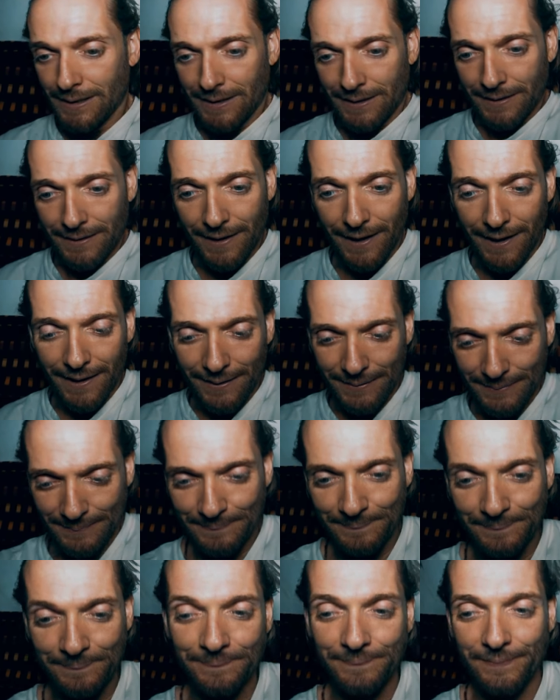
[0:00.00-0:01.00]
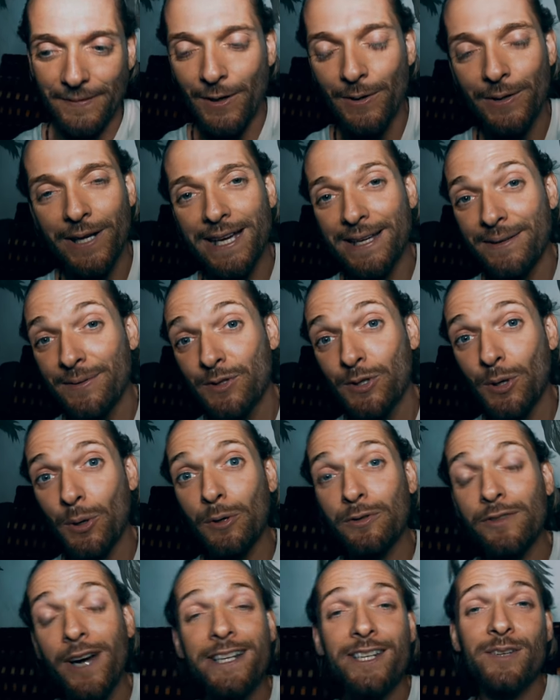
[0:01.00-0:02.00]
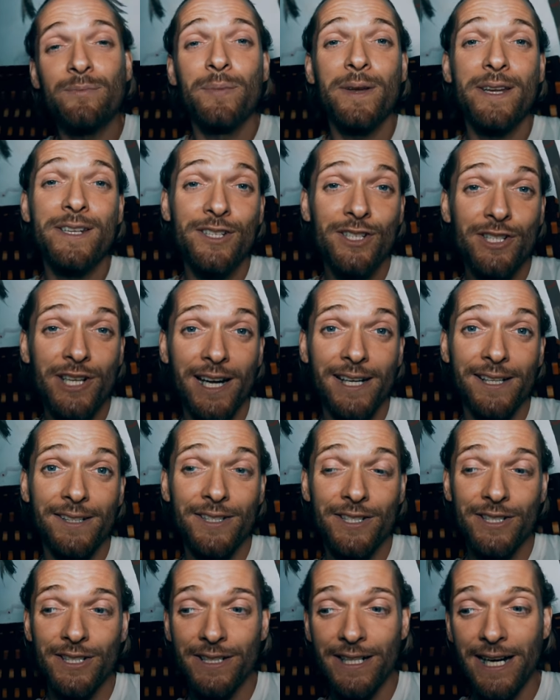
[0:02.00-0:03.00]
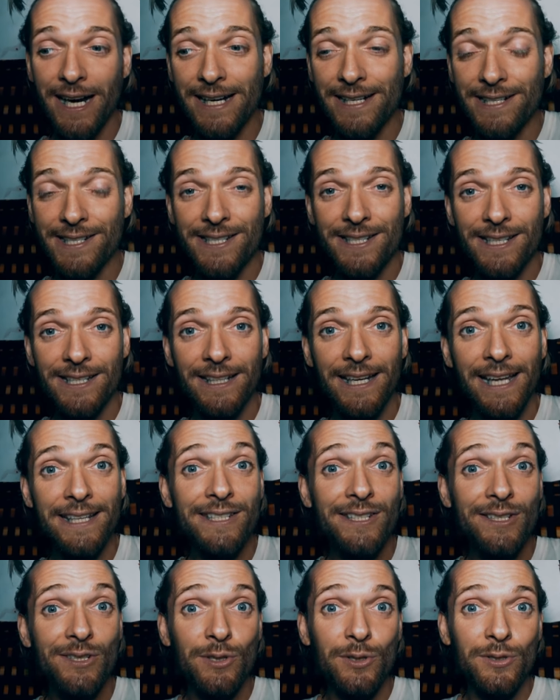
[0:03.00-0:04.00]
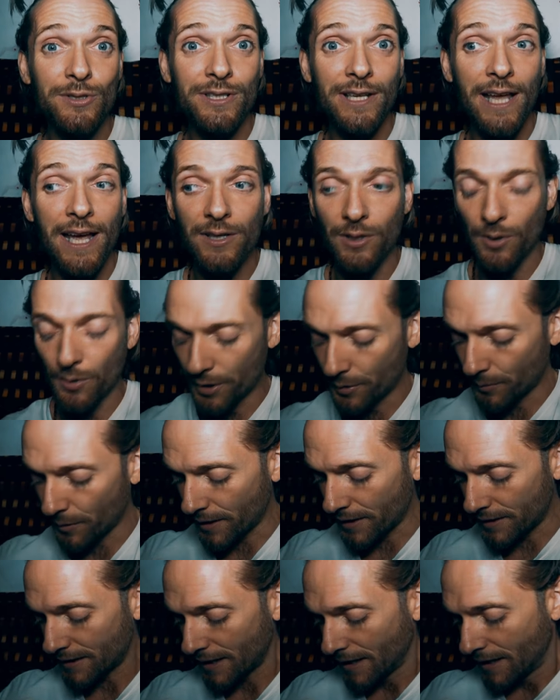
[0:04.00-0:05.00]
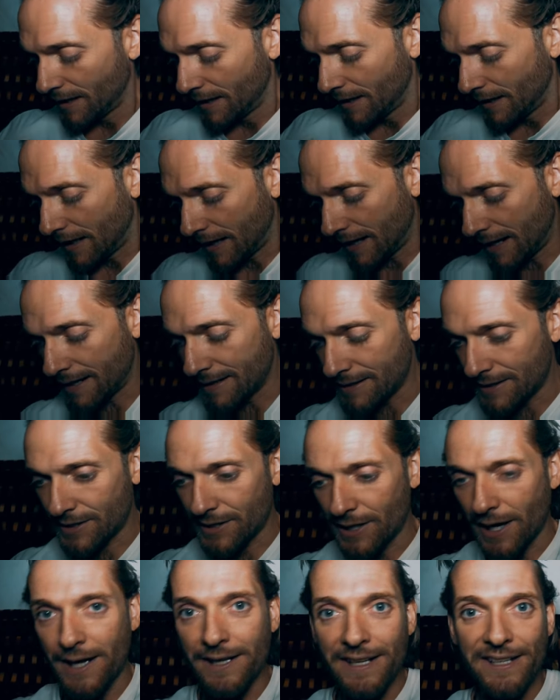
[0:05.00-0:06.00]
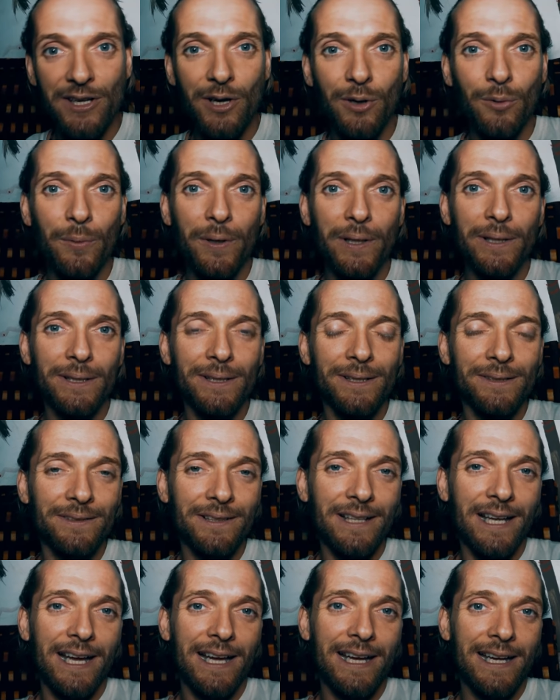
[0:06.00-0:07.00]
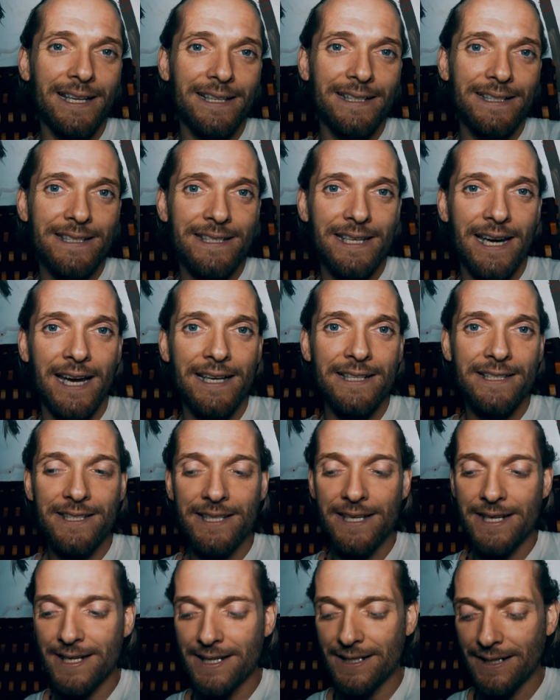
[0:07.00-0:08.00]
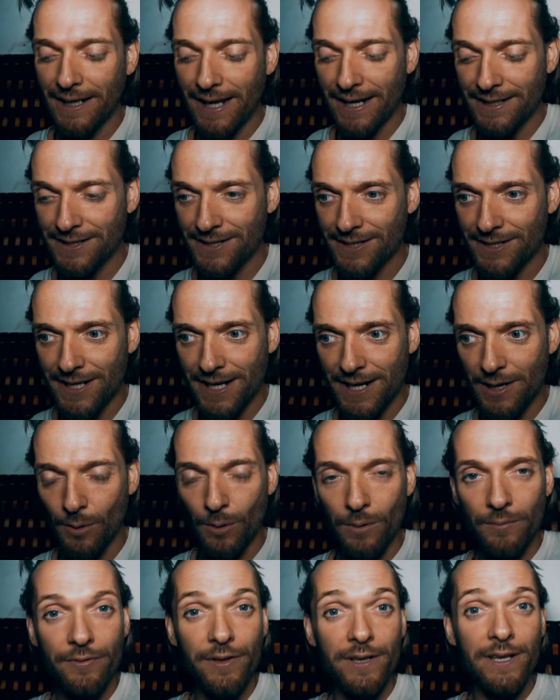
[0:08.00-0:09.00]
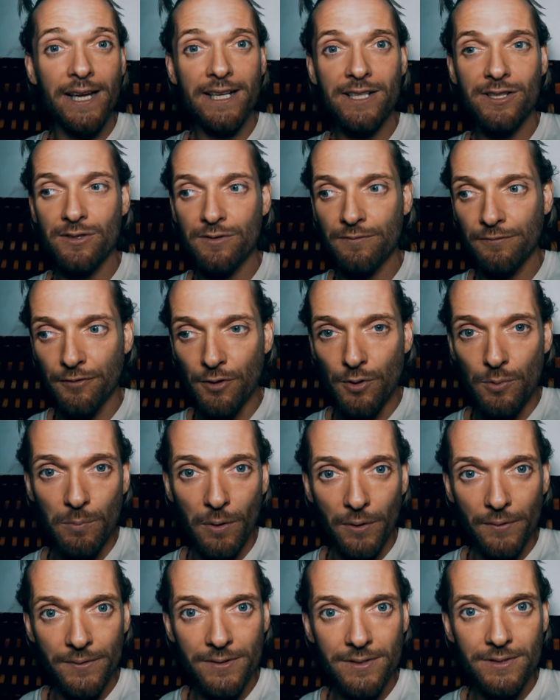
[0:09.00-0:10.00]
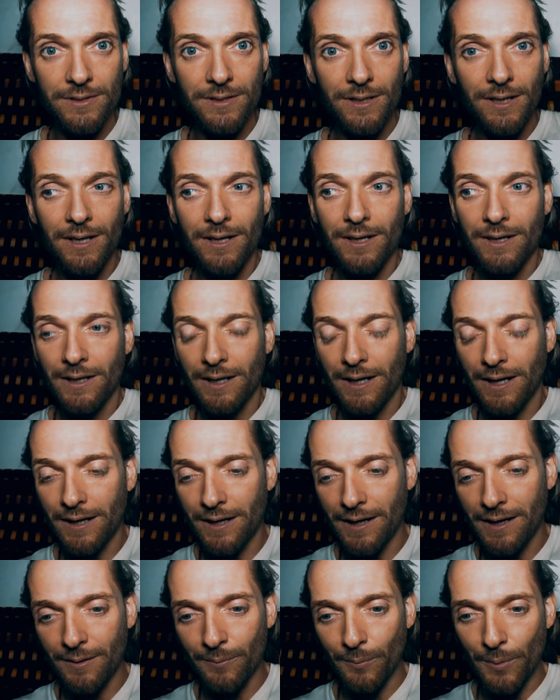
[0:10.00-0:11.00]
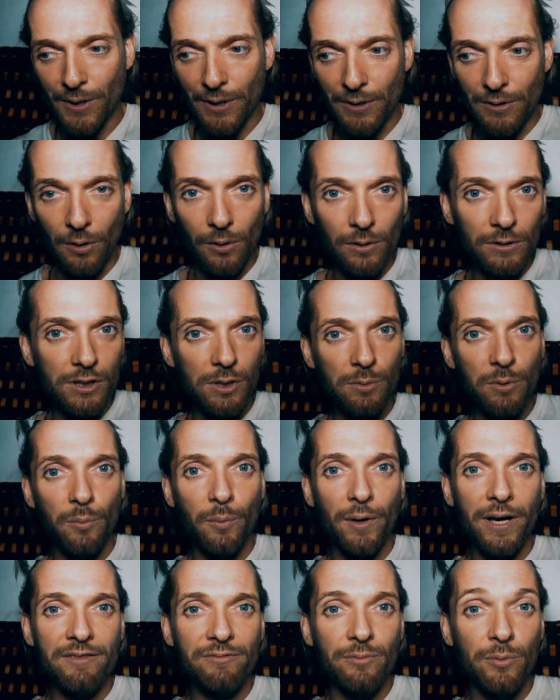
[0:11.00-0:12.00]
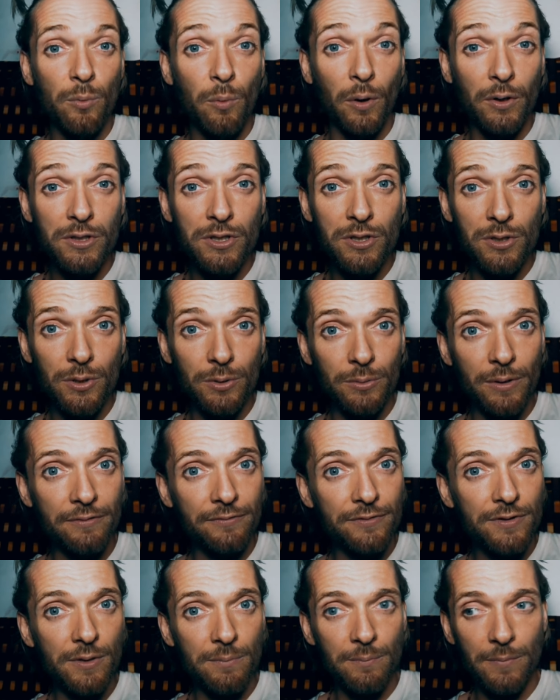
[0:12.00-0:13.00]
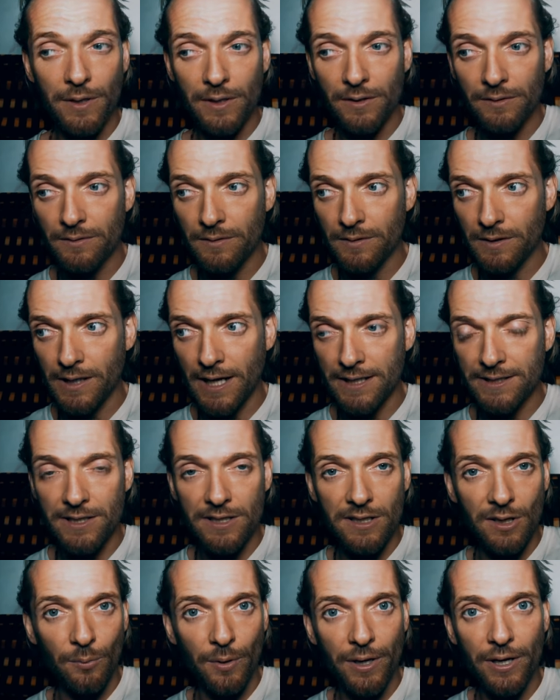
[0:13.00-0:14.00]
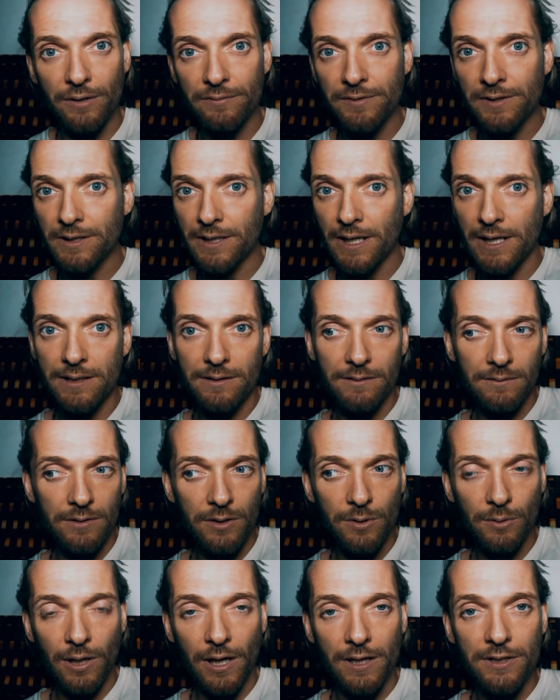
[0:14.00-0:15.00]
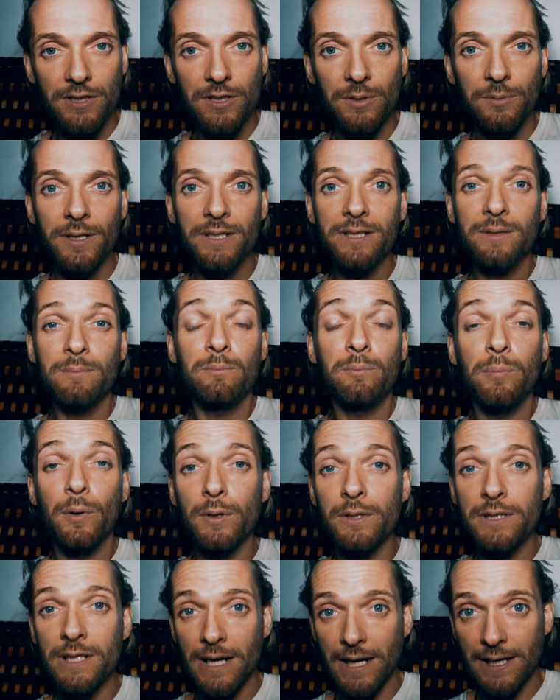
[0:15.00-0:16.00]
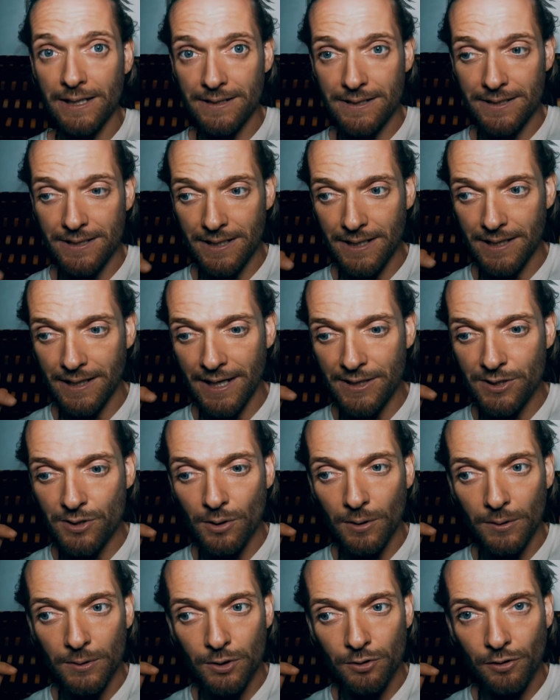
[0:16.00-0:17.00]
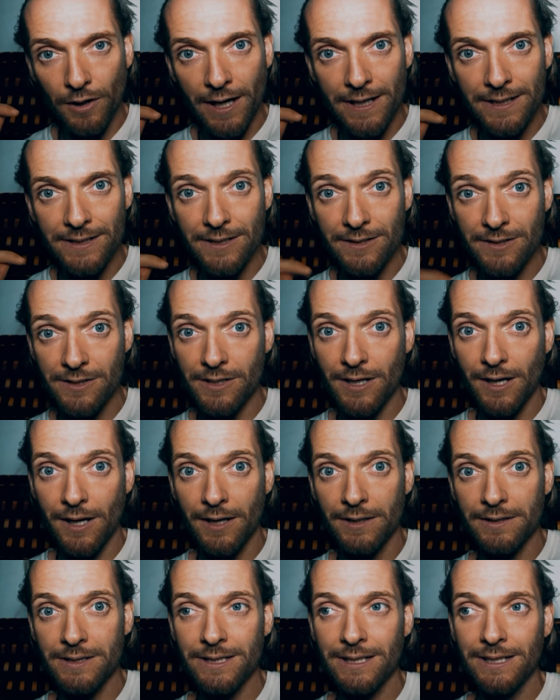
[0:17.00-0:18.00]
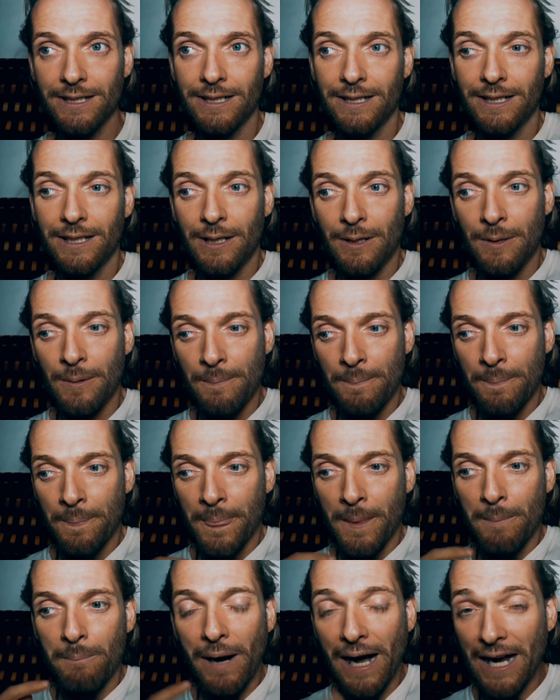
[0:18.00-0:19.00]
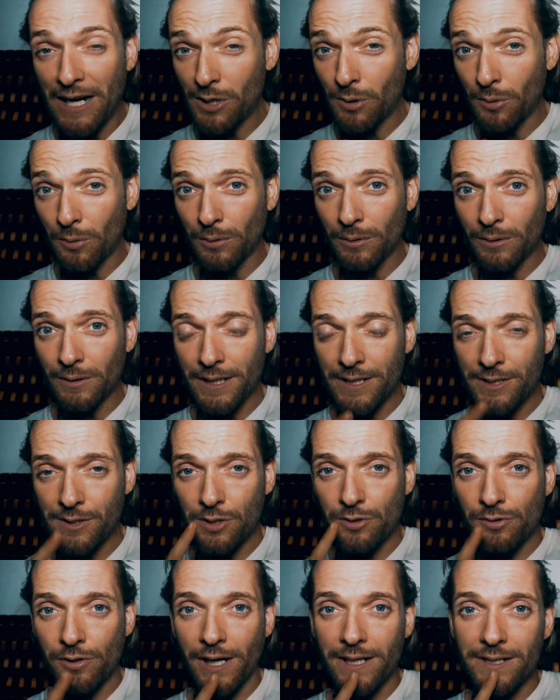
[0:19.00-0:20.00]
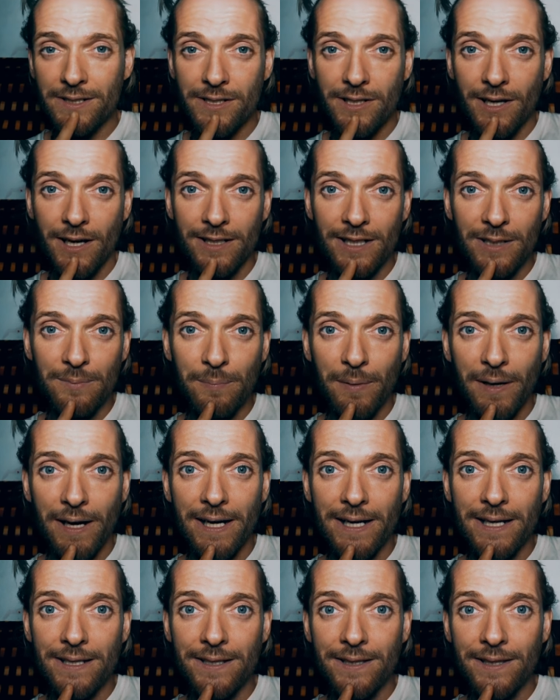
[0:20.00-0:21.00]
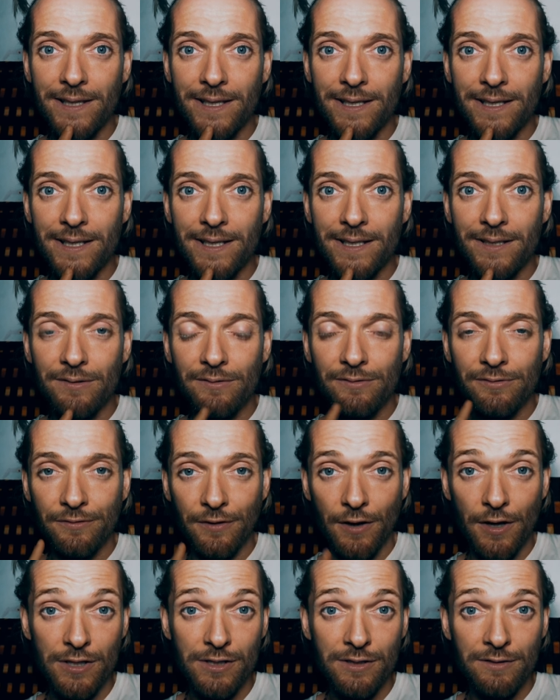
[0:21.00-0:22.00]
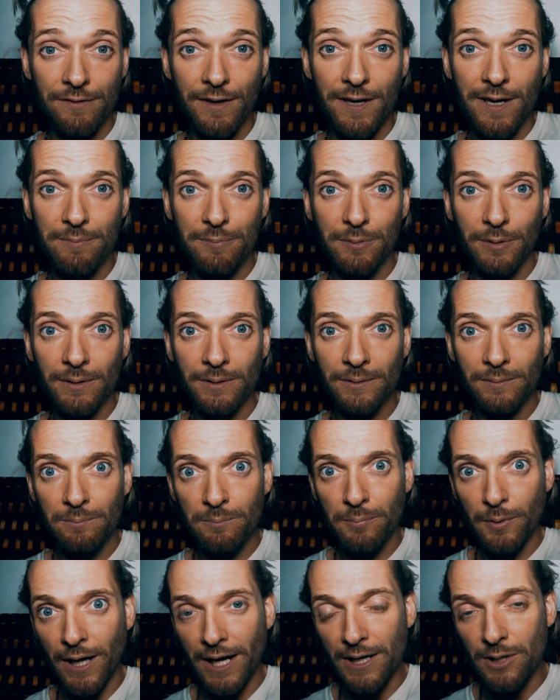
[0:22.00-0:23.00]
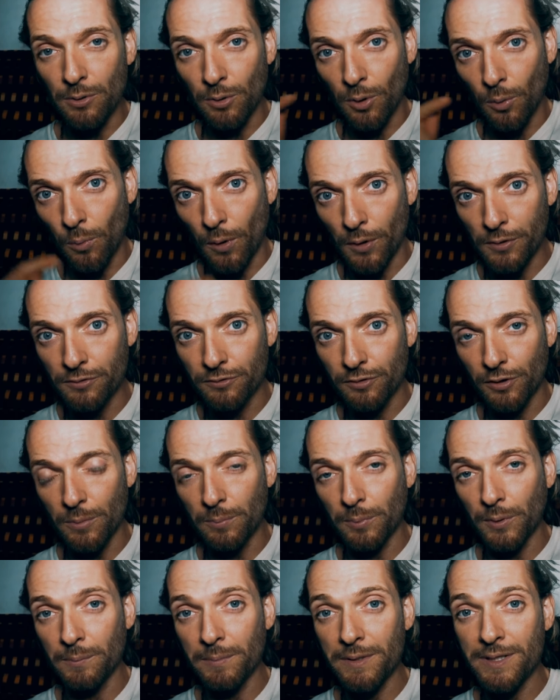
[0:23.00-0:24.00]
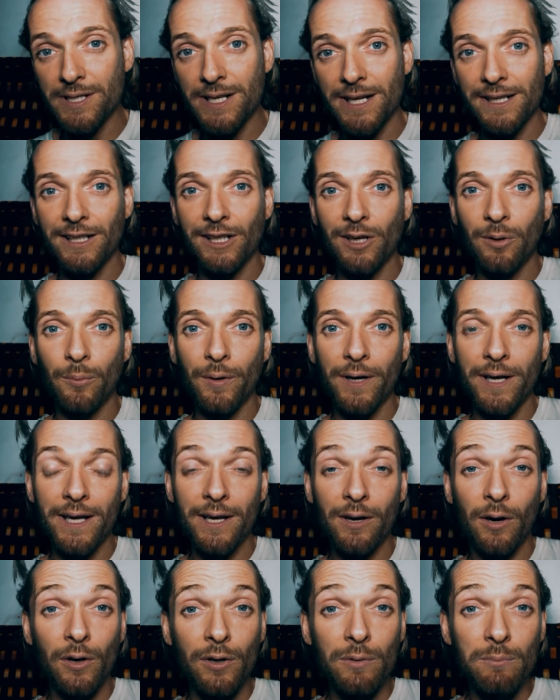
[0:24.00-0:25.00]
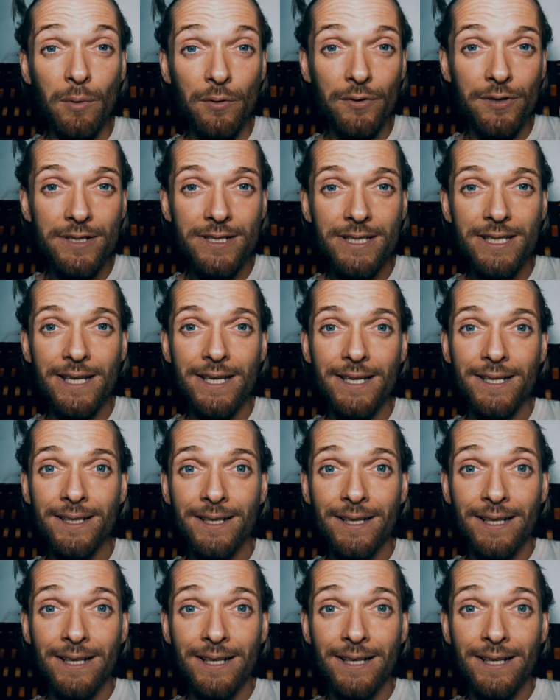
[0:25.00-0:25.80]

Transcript: Yeah. Okay, so rice and beans challenge, guys. Let's just get going with it. Uh, start at your will, and I'd say let's say over the next few months, uh, we can all do it whenever we want to. If something gets in the way of it, then you can't do it. But I'd say let's all try to start. My goal is to try and start it by the 1st of April, but I know one group will be setting away on Mother's Day.